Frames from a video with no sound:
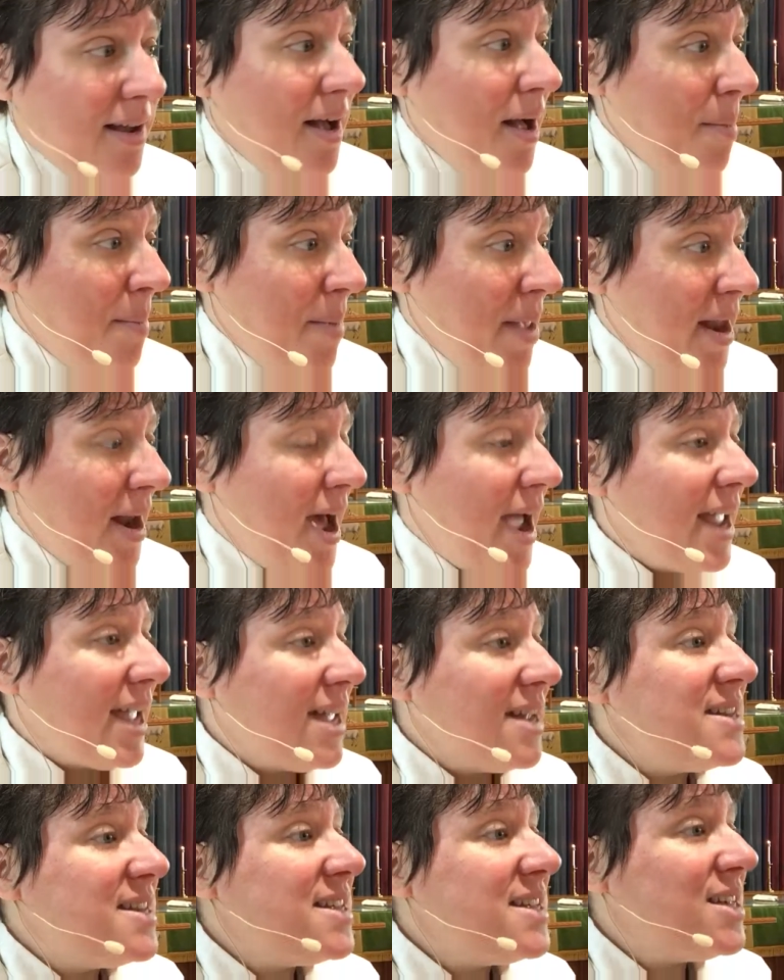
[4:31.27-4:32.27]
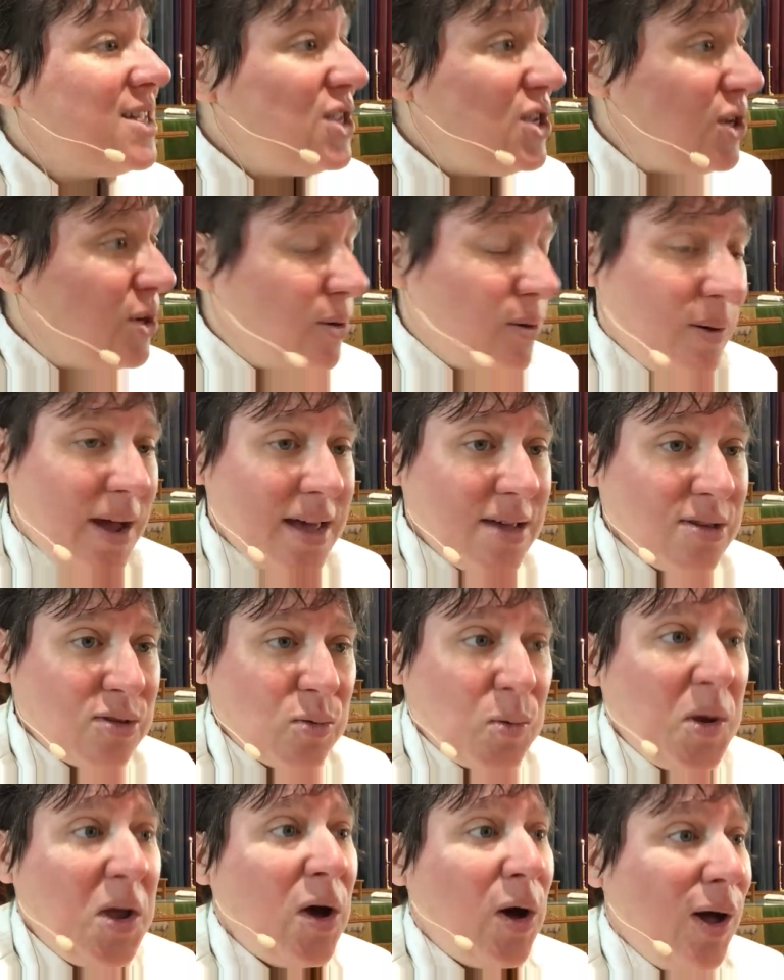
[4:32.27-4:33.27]
Um, and I continue,
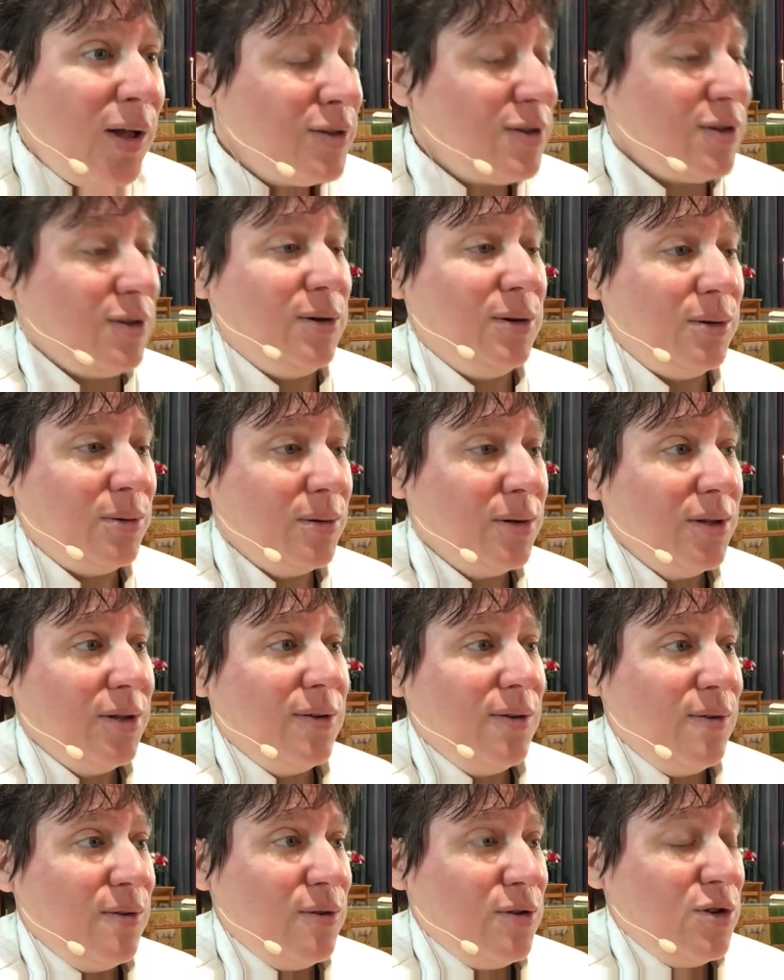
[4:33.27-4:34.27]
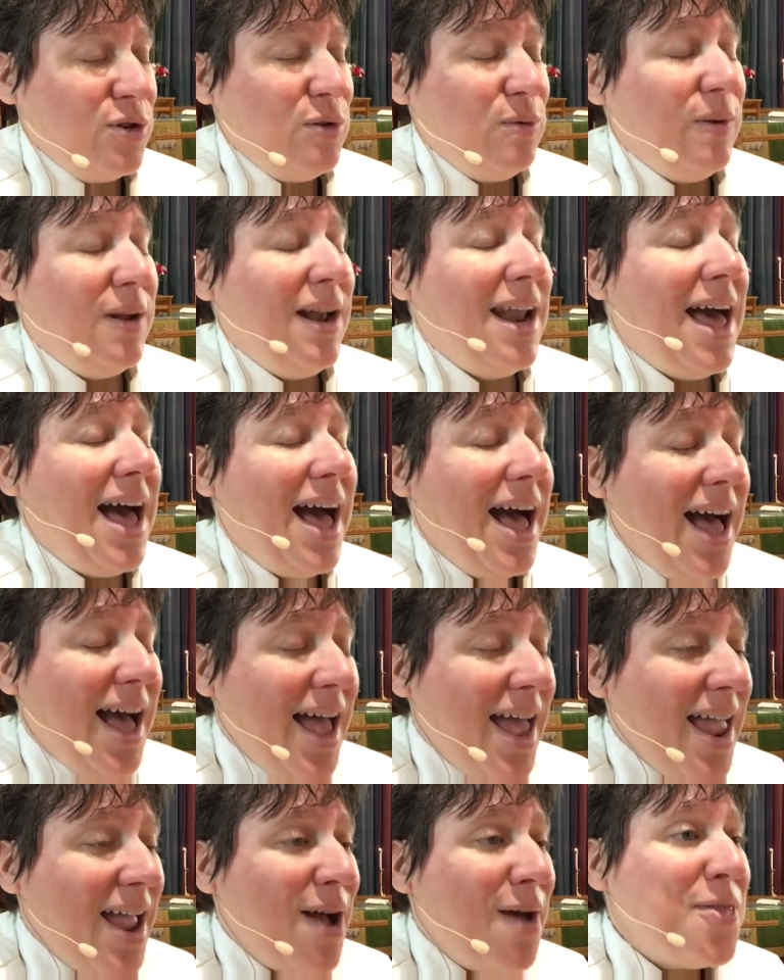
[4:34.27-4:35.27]
as we all do, to
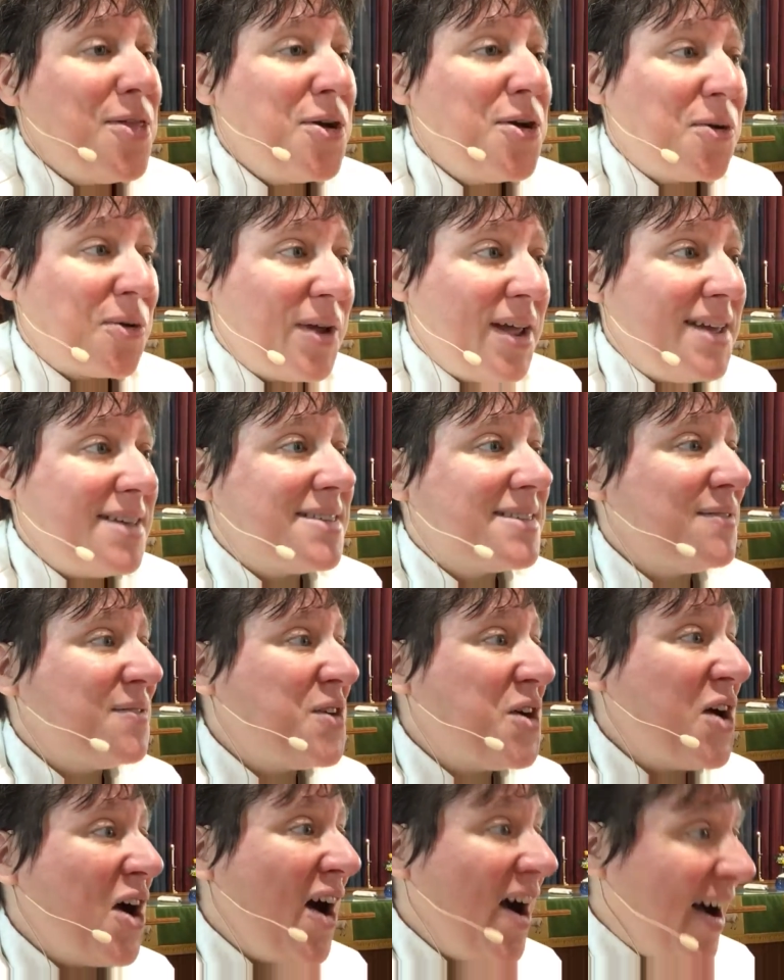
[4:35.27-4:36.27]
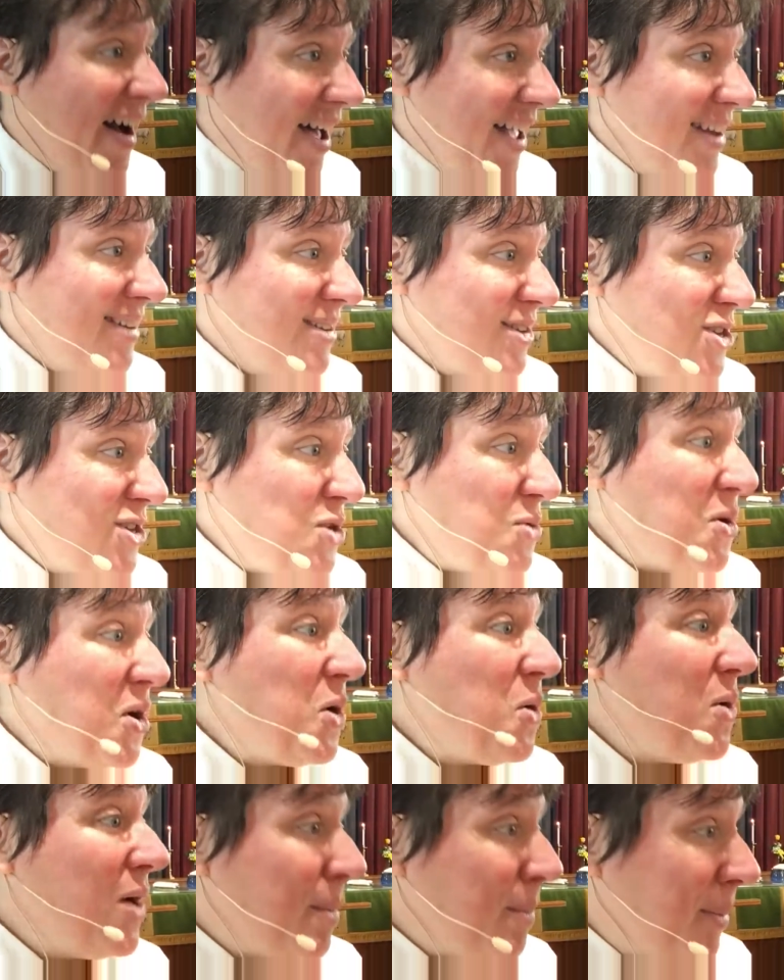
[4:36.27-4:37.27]
rely on the grace of God to
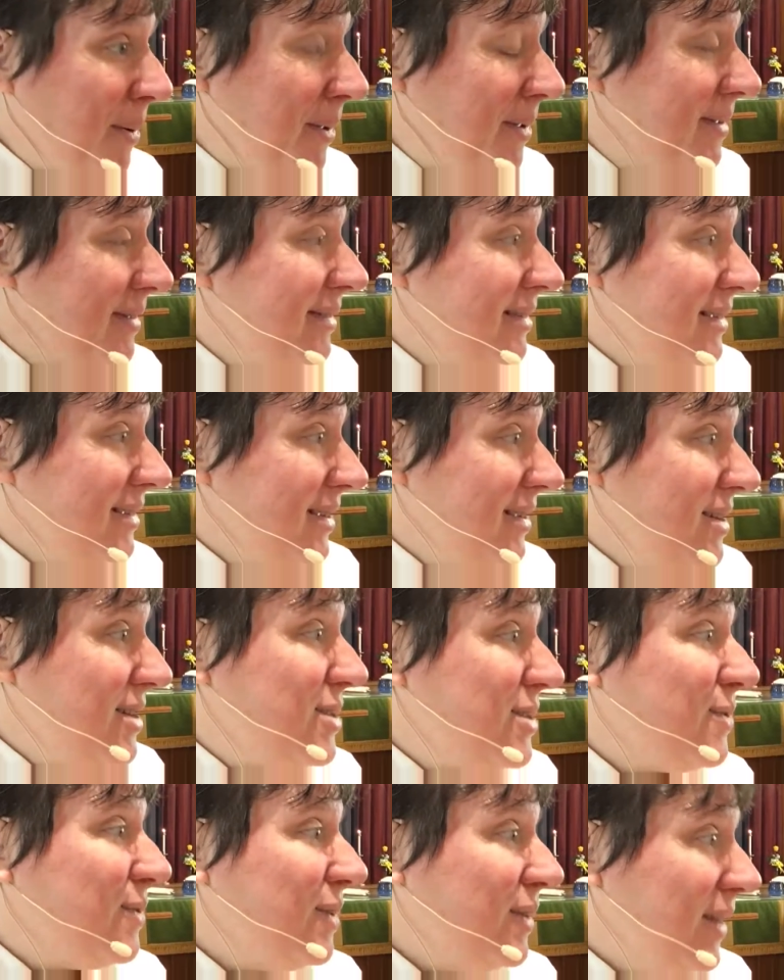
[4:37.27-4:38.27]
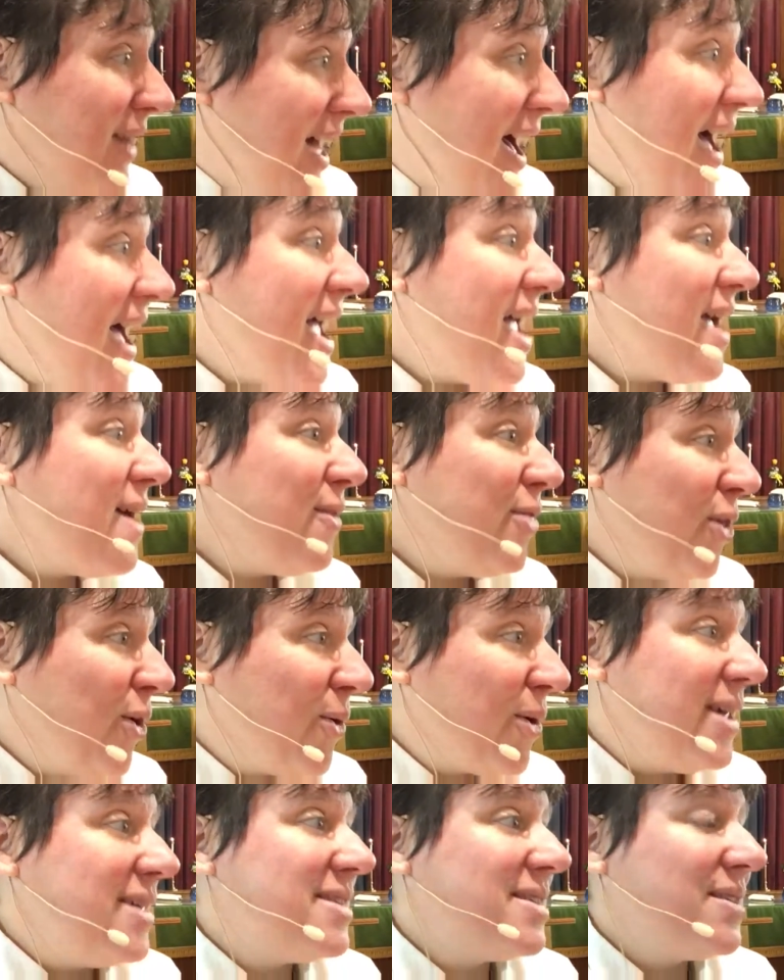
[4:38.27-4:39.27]
equip, to rely on the
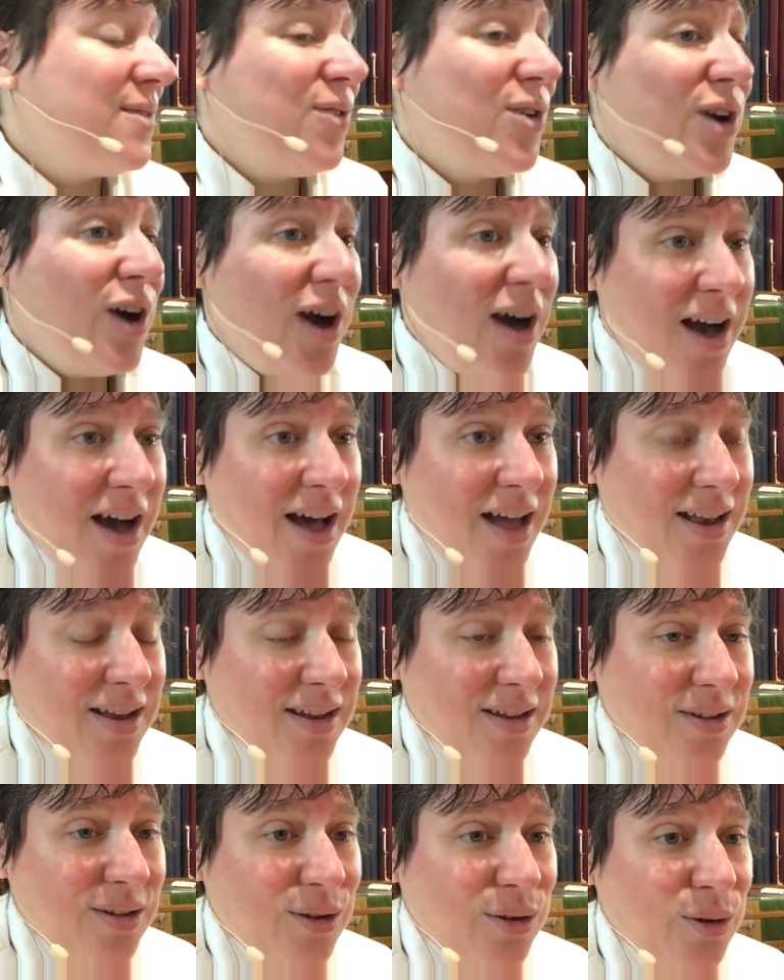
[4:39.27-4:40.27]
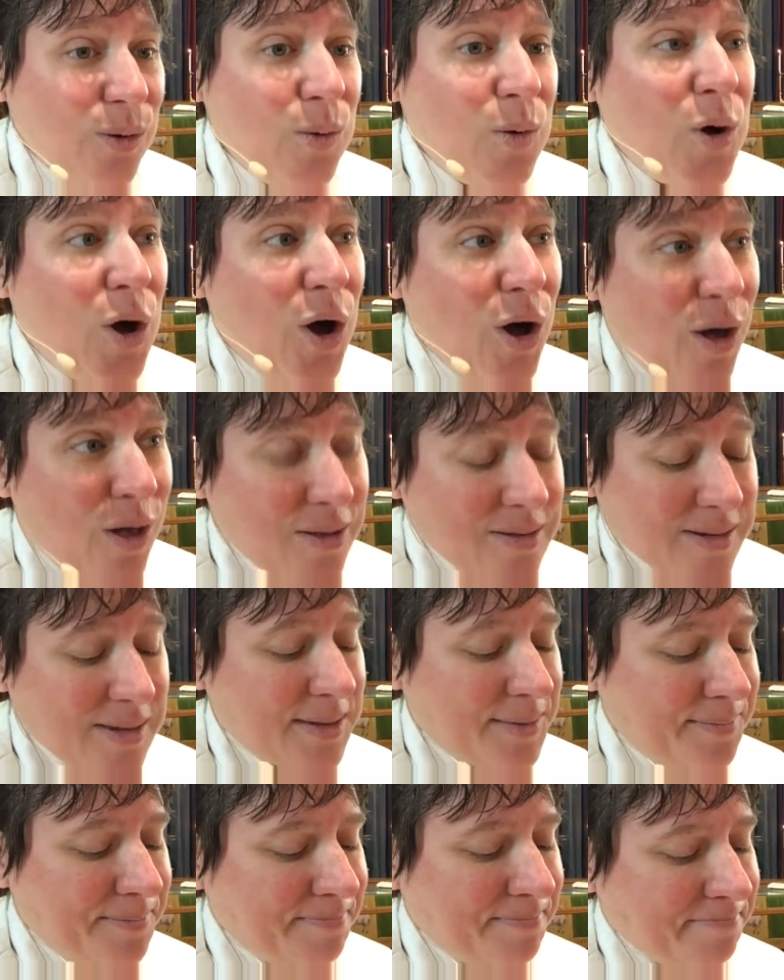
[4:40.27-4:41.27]
grace of God who calls.